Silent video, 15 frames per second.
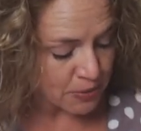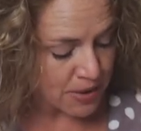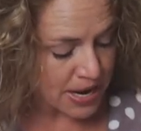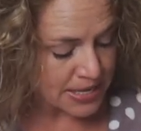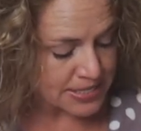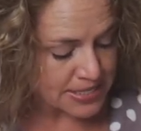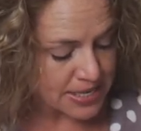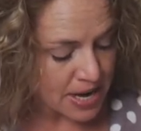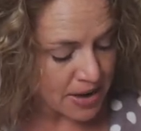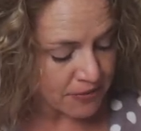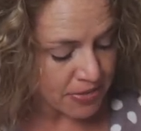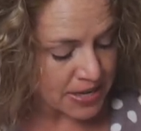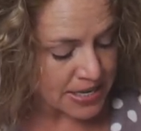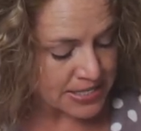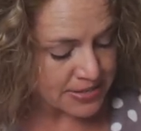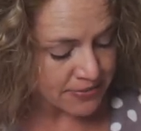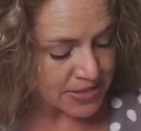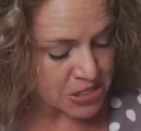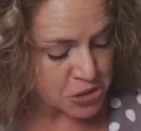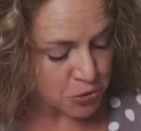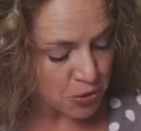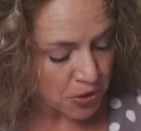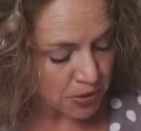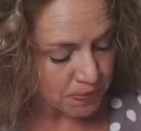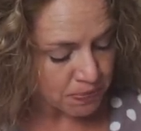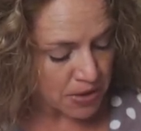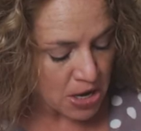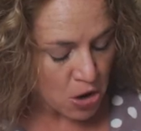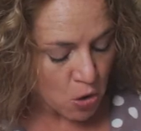arrest of the individual.